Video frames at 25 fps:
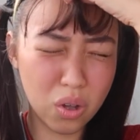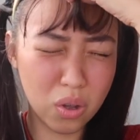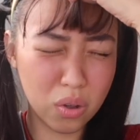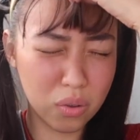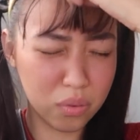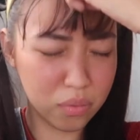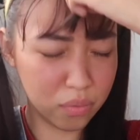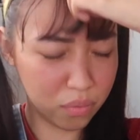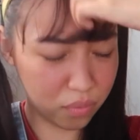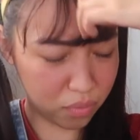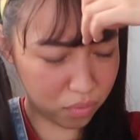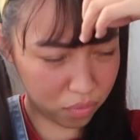
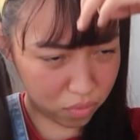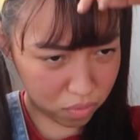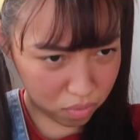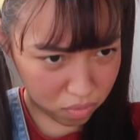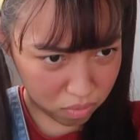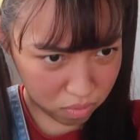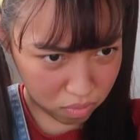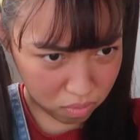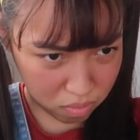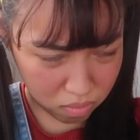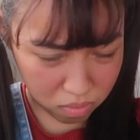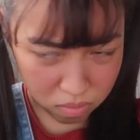
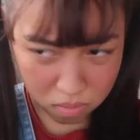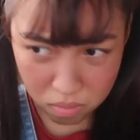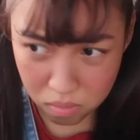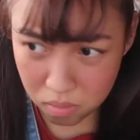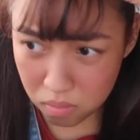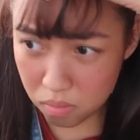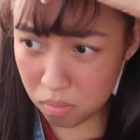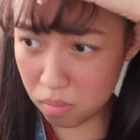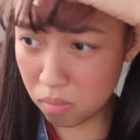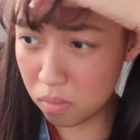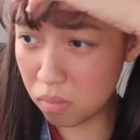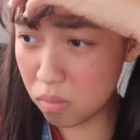
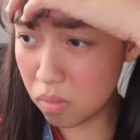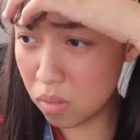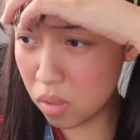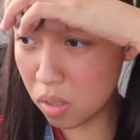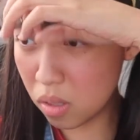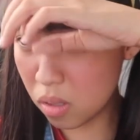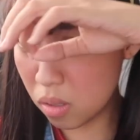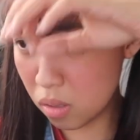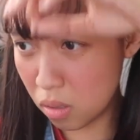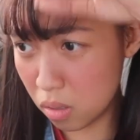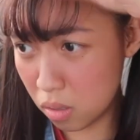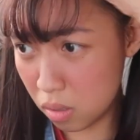
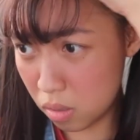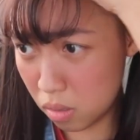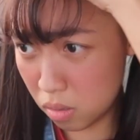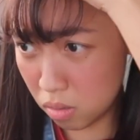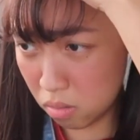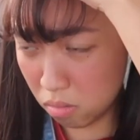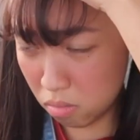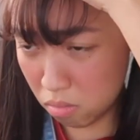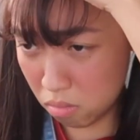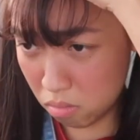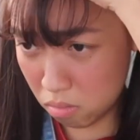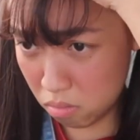
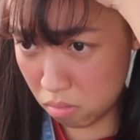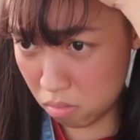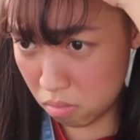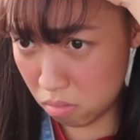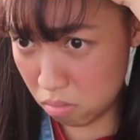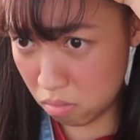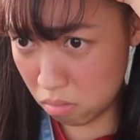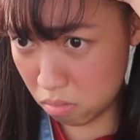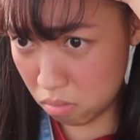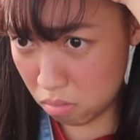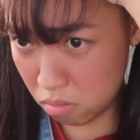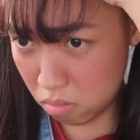
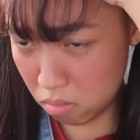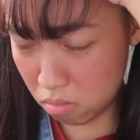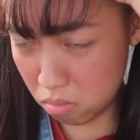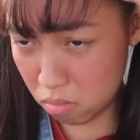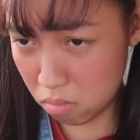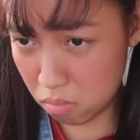(no one is talking)